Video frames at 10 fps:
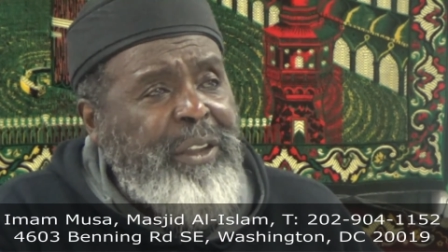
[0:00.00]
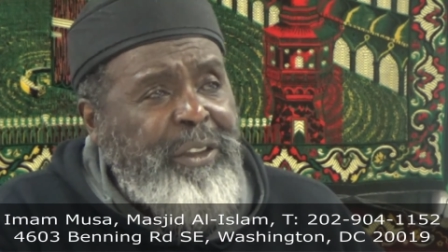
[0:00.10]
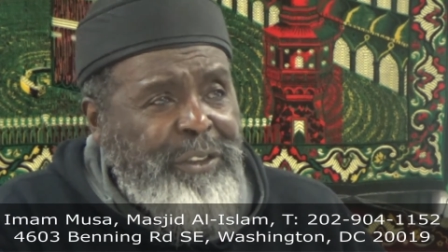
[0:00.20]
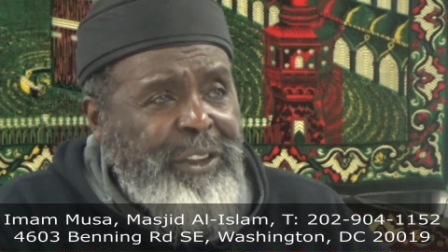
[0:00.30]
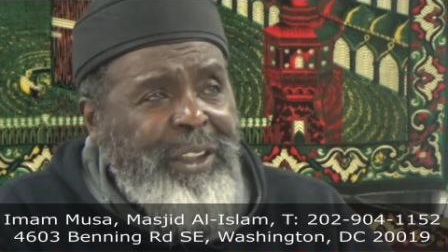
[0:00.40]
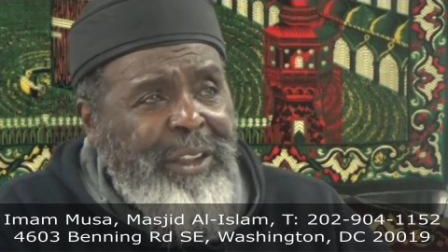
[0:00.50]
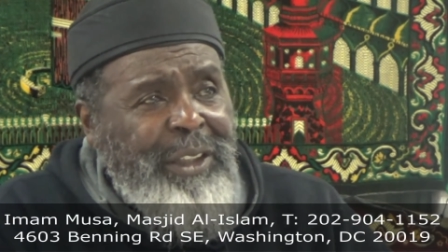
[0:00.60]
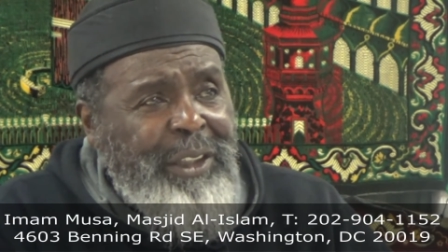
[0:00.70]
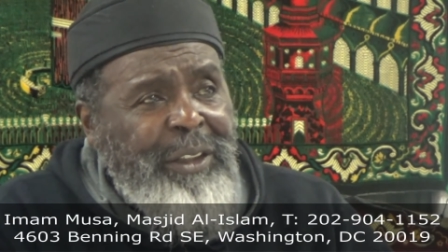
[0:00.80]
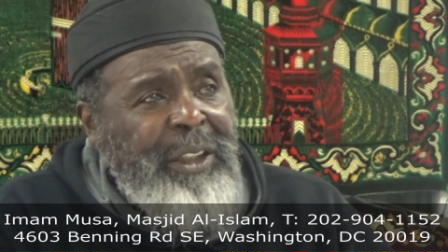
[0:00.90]
You've seen all
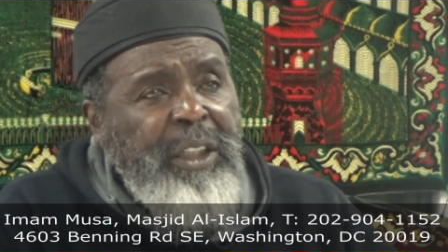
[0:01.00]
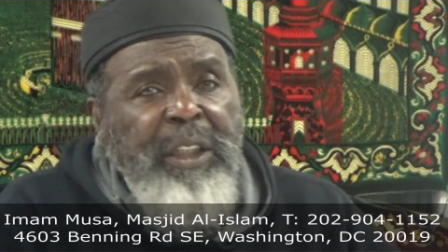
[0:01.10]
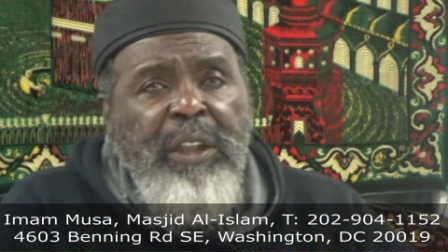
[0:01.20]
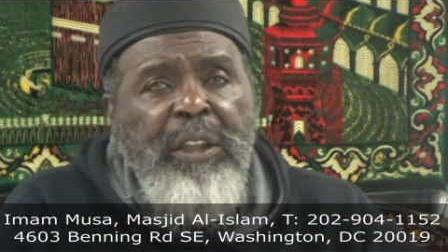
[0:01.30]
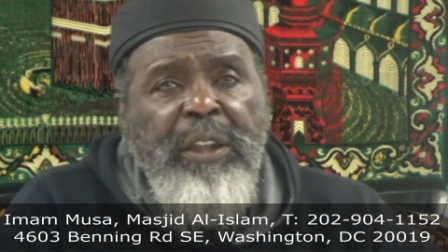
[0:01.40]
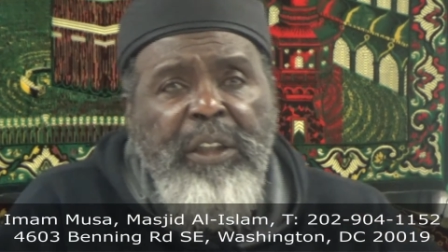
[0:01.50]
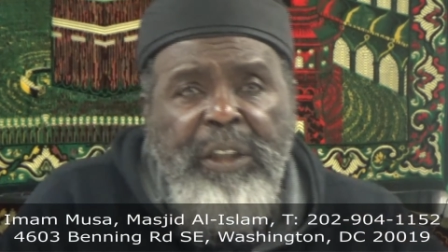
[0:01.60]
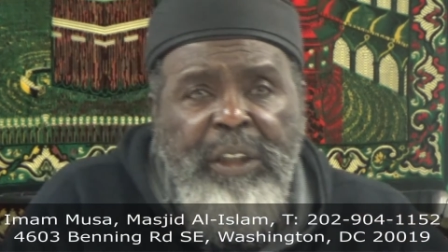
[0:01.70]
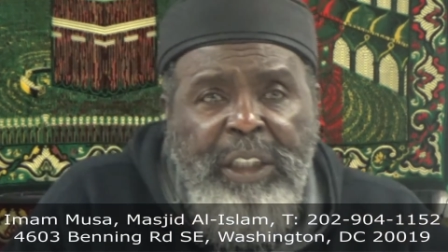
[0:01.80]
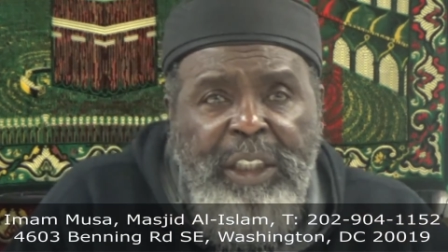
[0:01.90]
that.
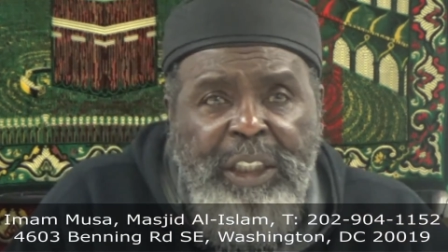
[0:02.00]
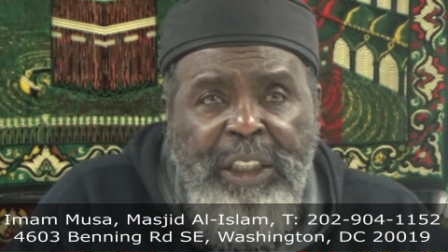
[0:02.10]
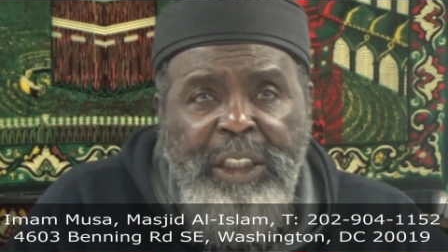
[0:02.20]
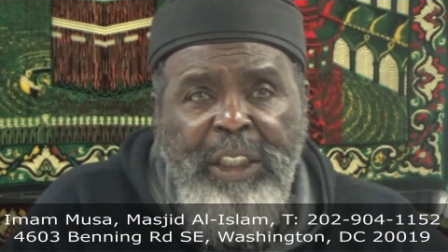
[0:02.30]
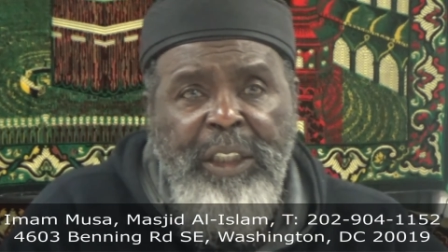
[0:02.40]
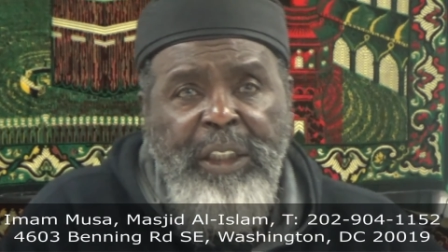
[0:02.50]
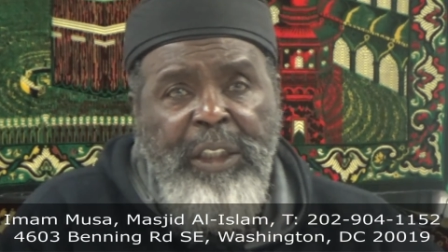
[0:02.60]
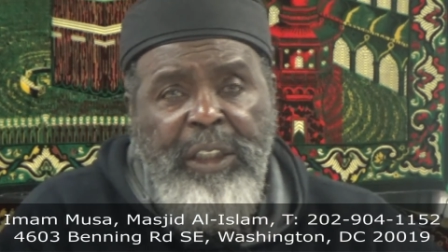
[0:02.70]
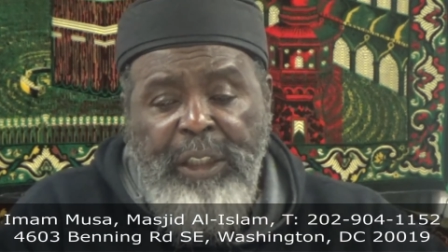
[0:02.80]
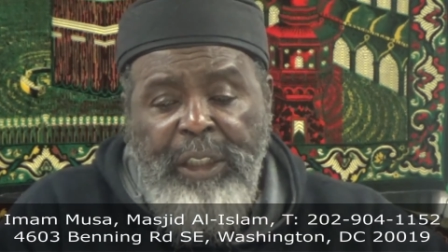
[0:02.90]
Uh,
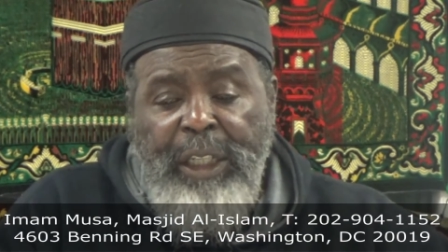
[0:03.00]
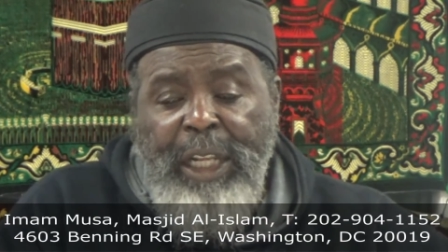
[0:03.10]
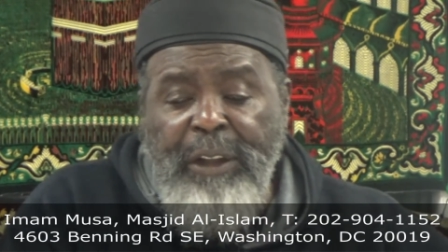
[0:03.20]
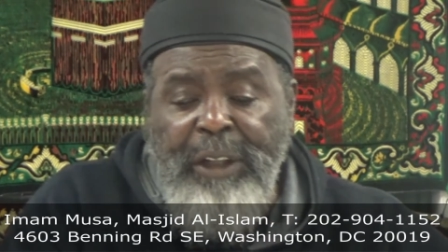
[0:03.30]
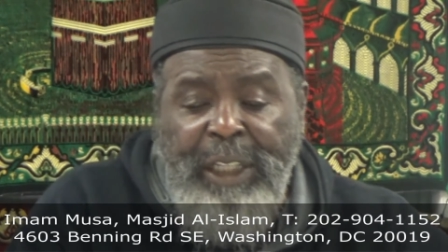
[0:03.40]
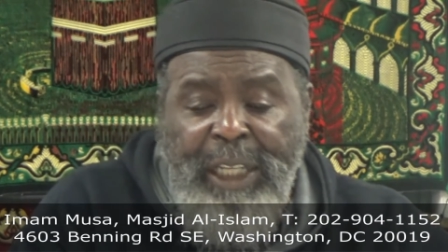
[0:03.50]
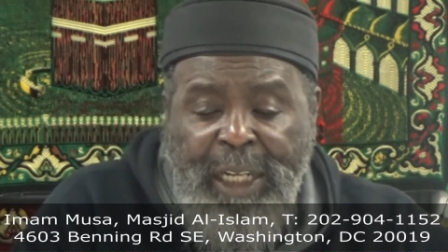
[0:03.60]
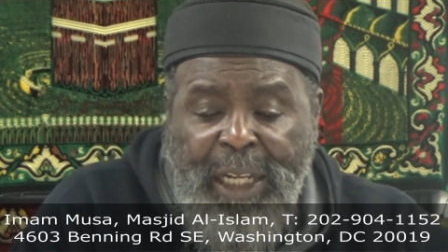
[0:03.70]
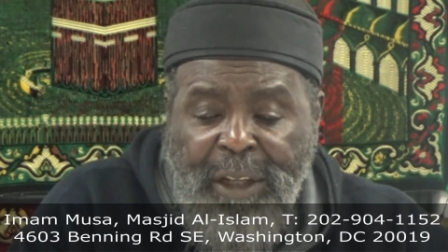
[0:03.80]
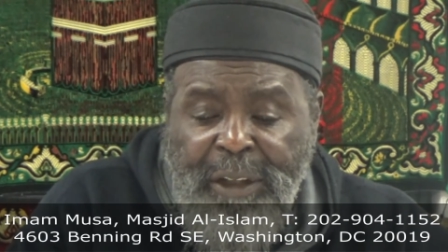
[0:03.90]
now they
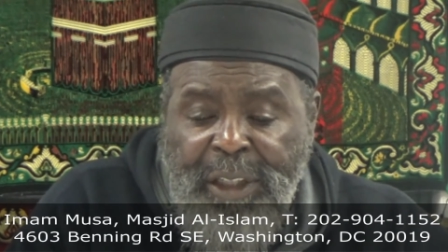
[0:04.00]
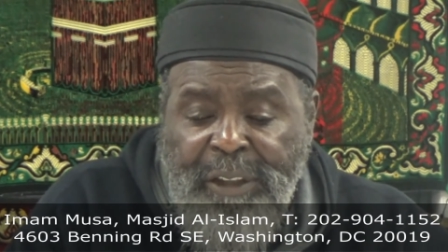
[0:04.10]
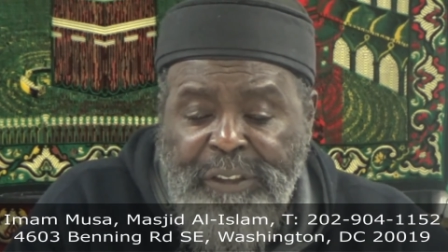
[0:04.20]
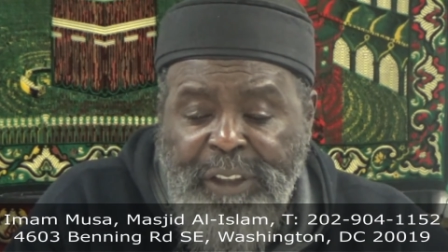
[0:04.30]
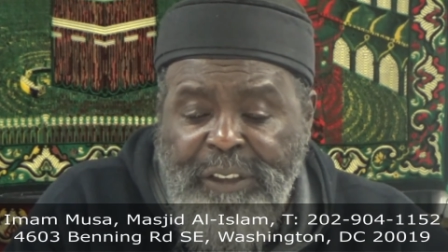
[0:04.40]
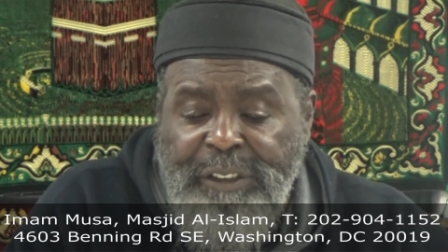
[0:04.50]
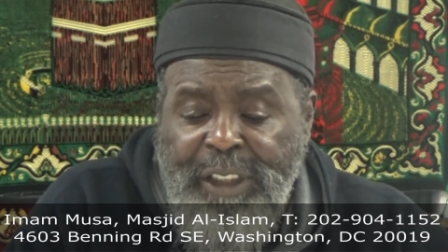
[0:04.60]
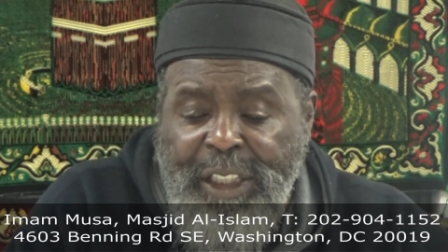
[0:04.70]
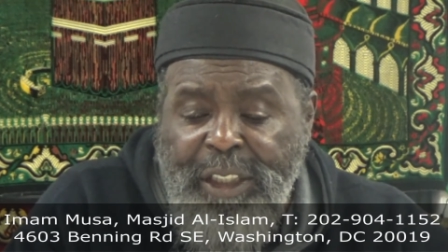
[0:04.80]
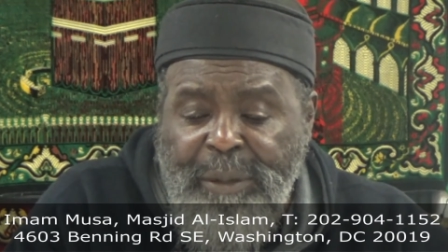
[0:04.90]
got how they
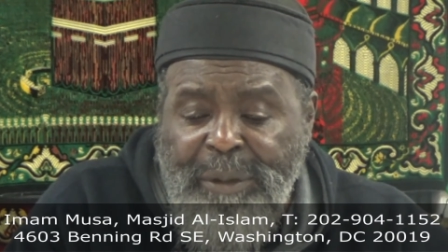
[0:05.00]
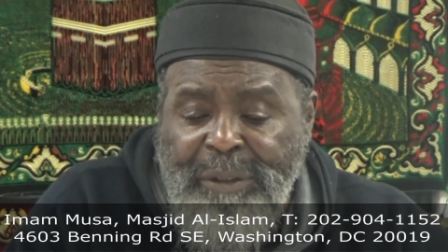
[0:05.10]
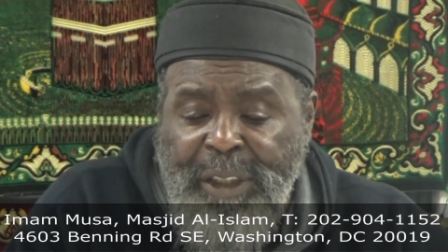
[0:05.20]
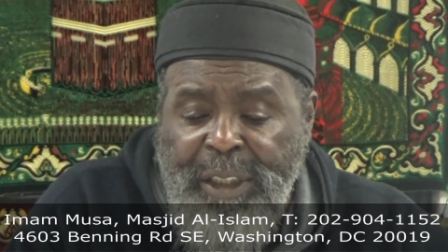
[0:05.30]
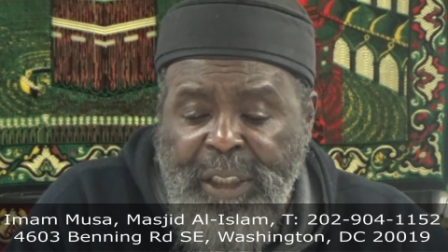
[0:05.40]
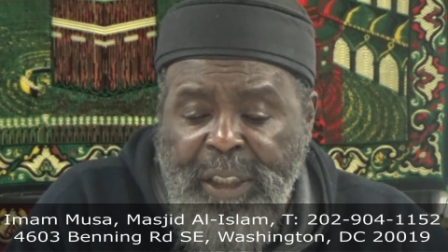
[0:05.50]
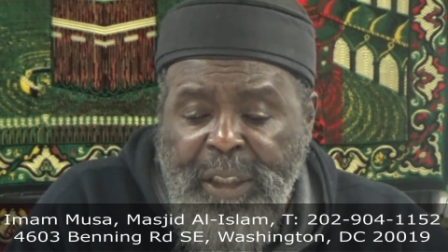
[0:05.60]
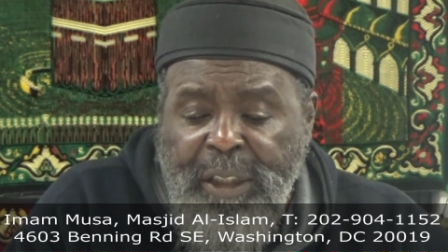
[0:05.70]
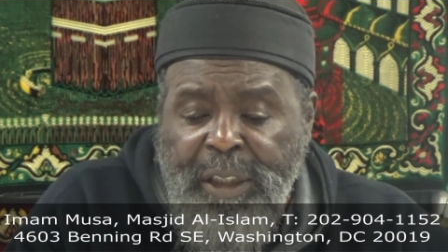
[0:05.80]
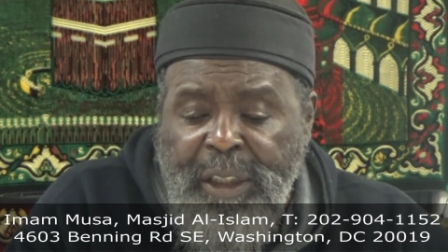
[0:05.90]
assassinated and everything,
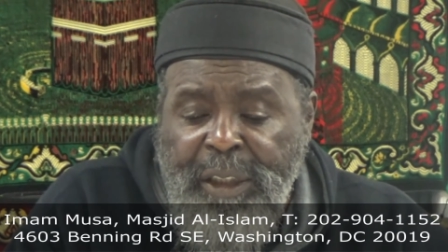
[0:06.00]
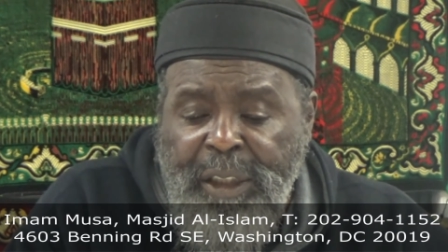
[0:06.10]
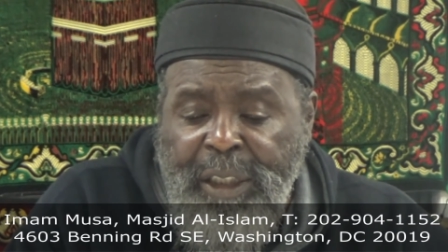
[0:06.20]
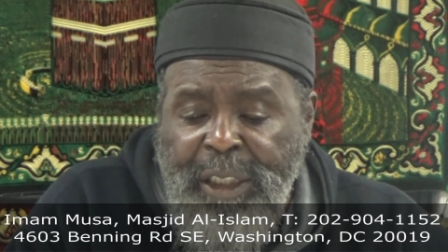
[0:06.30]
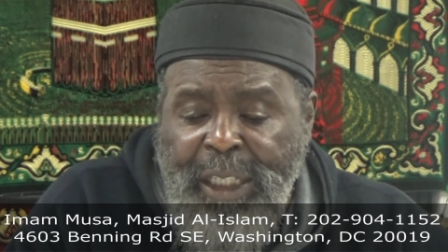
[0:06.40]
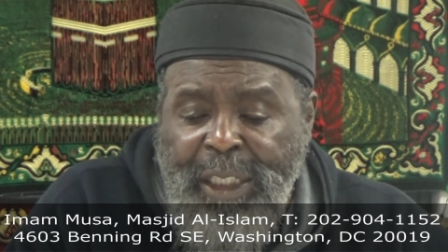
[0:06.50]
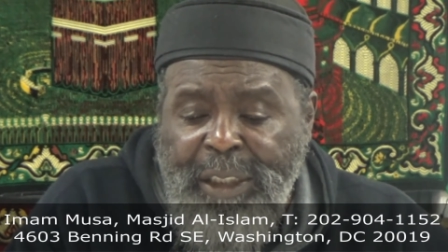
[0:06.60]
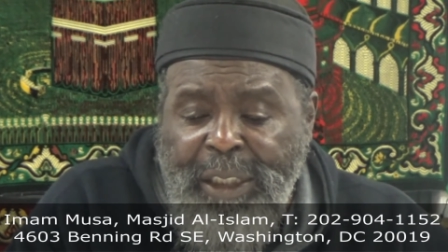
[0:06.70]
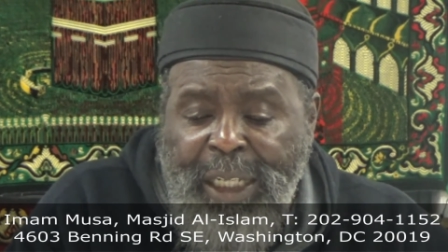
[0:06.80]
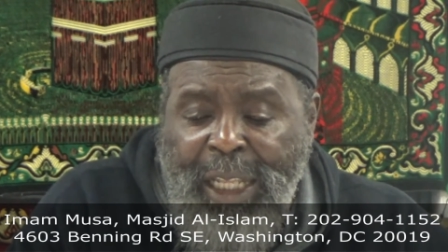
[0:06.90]
and they
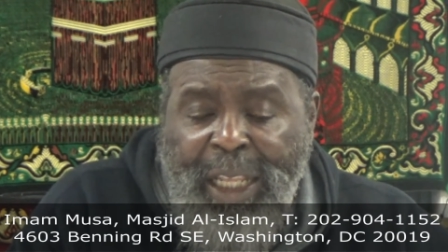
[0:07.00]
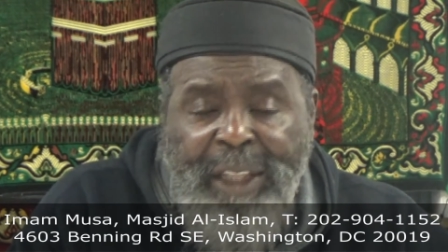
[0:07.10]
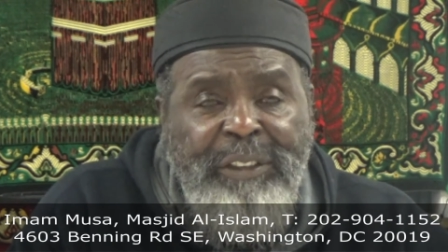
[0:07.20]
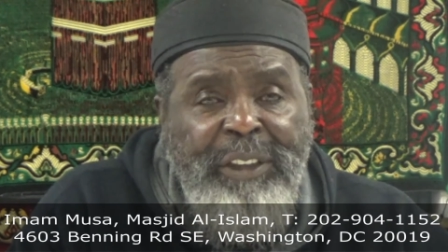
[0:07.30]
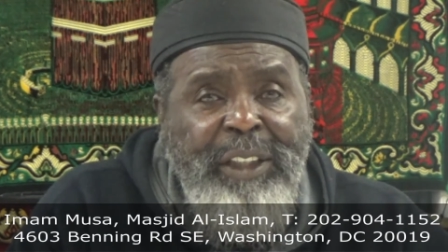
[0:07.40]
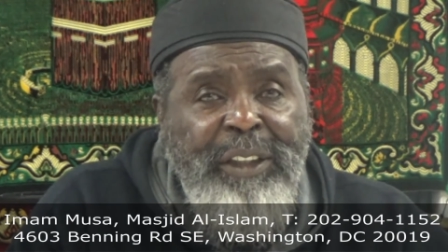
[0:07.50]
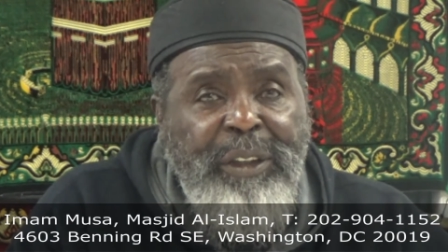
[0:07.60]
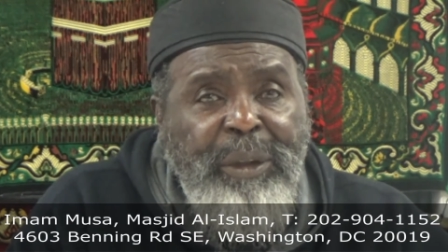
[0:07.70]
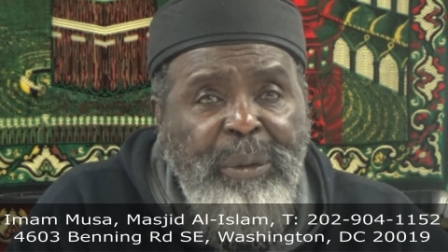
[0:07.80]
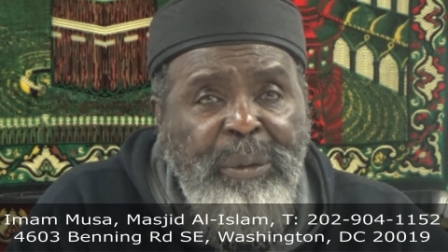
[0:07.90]
got the lies they done
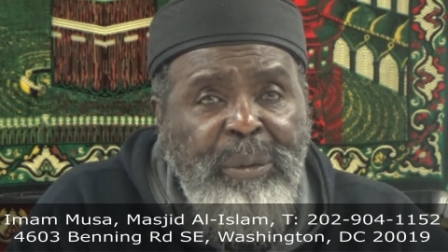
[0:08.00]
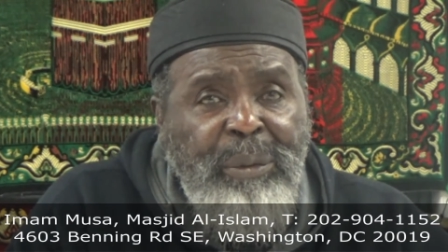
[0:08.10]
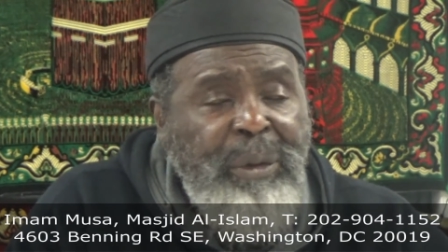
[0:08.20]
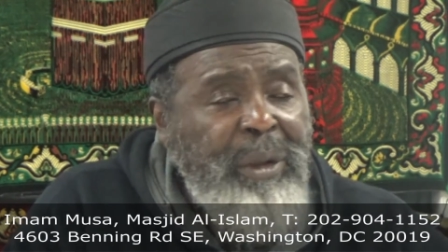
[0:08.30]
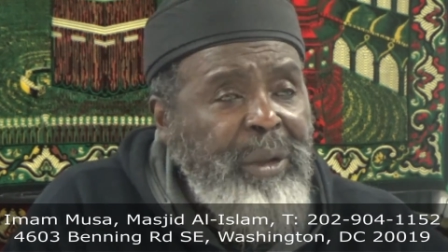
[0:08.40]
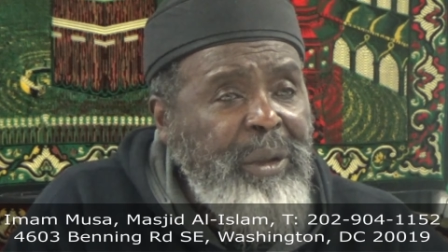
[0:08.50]
told.